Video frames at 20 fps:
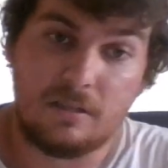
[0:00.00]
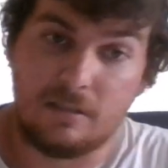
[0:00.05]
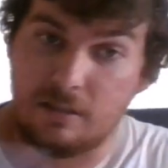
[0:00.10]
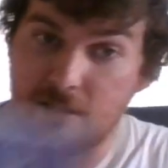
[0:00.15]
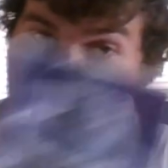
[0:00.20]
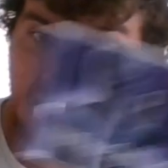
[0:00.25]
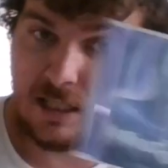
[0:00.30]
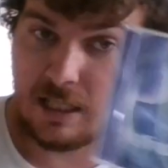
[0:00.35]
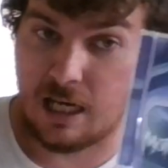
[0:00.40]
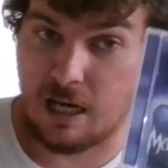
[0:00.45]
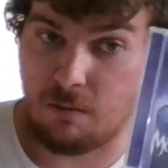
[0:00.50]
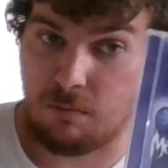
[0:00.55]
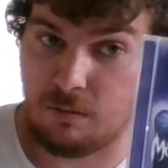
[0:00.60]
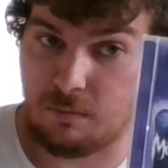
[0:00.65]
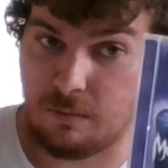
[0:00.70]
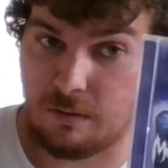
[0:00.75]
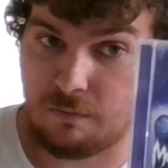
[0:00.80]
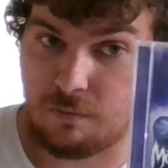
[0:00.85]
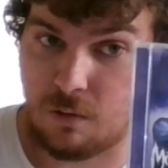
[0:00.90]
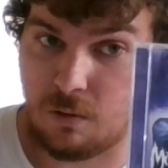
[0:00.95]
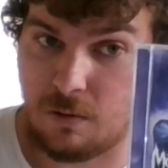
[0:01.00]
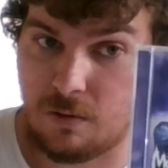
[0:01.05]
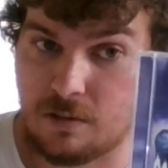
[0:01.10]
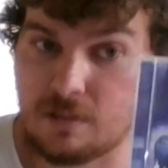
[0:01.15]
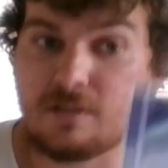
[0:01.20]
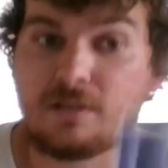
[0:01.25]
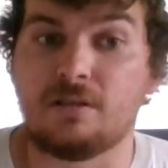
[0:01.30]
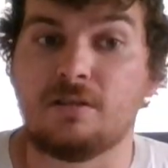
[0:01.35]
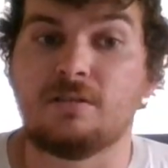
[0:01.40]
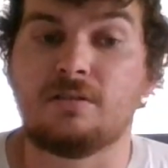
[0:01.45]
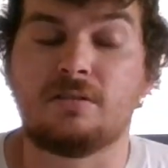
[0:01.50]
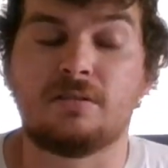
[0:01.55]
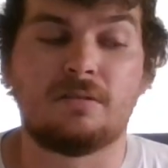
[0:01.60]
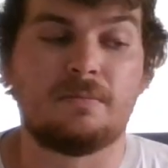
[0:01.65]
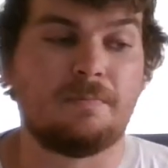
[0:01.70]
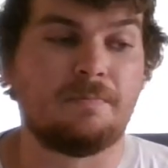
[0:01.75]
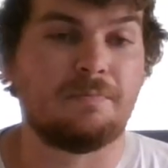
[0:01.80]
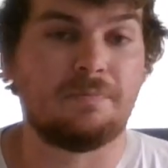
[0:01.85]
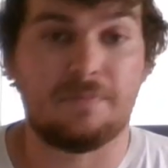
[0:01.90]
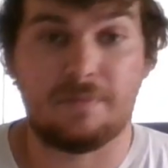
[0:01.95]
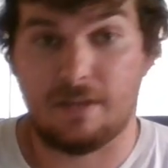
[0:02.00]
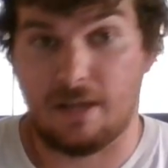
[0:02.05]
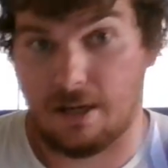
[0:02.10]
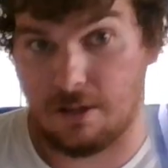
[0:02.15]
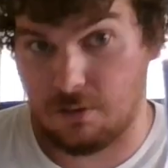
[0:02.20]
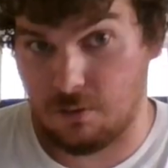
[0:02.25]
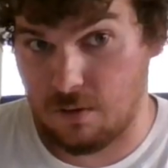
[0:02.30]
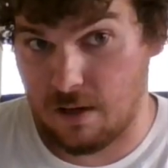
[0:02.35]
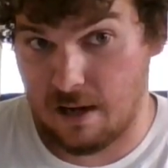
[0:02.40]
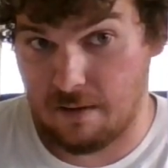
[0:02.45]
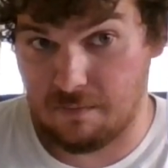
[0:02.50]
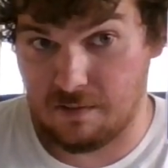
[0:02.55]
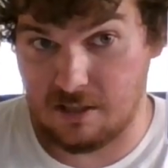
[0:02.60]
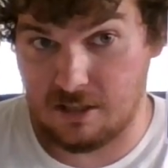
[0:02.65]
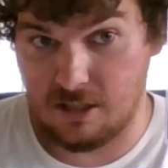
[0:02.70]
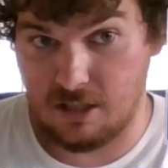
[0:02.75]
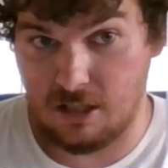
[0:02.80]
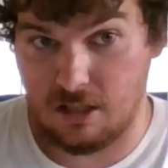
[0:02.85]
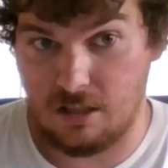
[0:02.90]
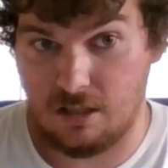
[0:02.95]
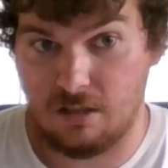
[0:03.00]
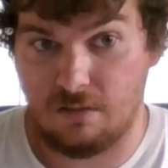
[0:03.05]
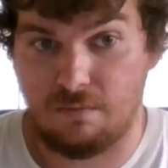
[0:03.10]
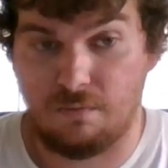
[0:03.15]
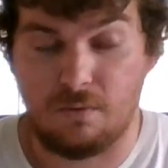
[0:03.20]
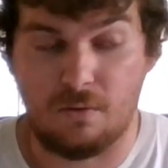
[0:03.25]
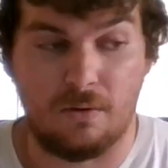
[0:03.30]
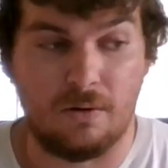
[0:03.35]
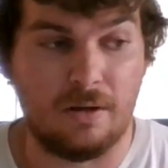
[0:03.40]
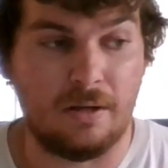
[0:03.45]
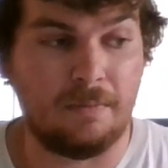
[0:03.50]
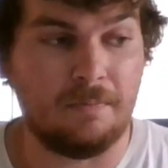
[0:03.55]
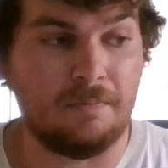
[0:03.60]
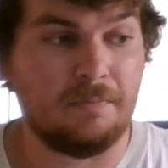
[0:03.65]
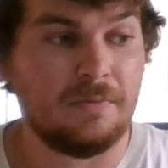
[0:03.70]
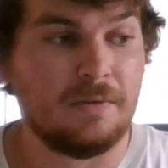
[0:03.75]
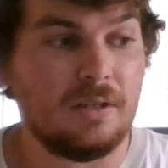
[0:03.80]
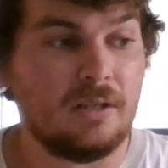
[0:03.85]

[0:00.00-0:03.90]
this album, of course, because I do have the CD for it.